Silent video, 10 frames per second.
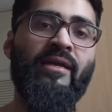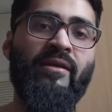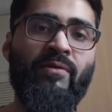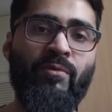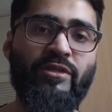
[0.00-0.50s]

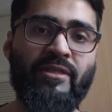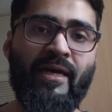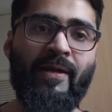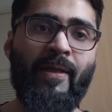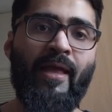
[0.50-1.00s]
and, and watch
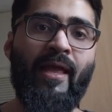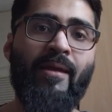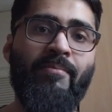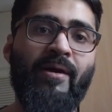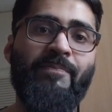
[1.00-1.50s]
that.
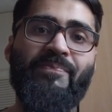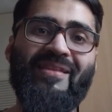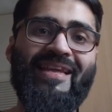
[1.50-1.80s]
But